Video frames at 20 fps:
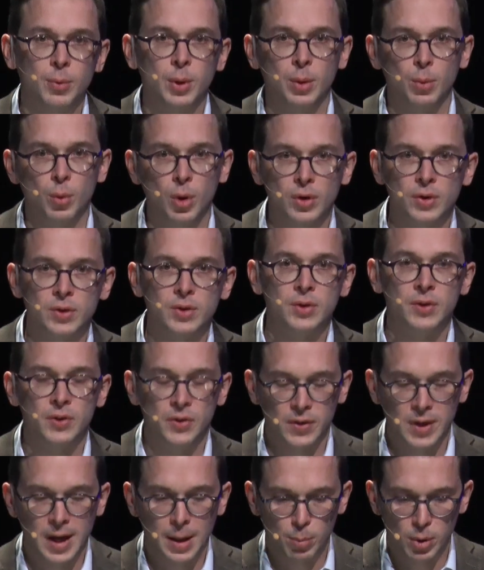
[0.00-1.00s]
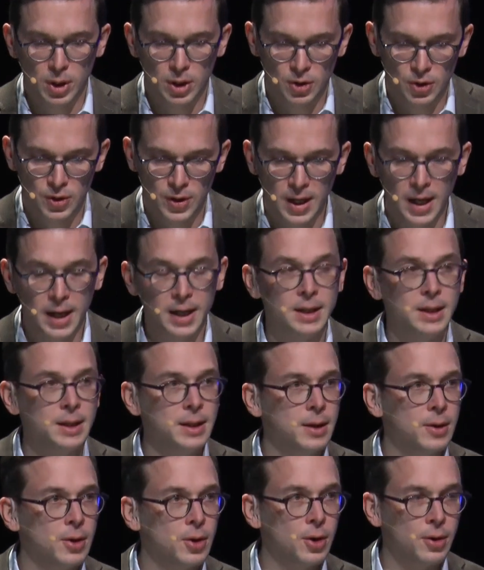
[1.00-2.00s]
want to establish the
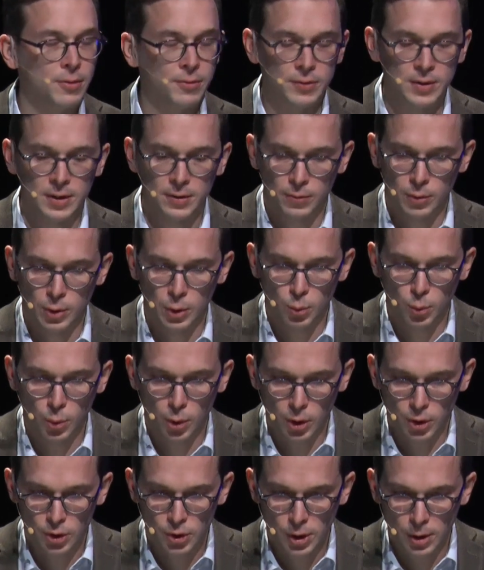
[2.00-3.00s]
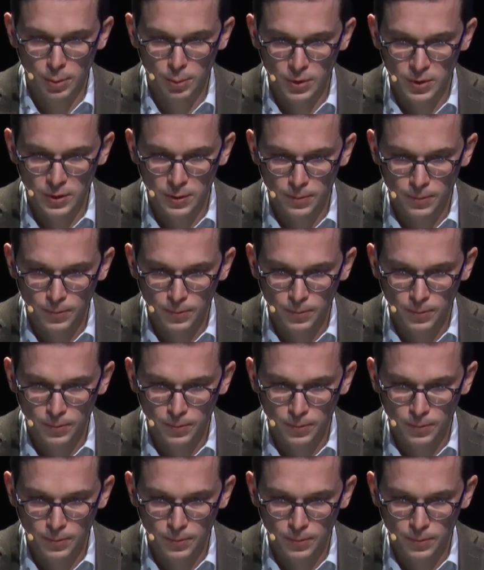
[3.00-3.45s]
idea of different workshops.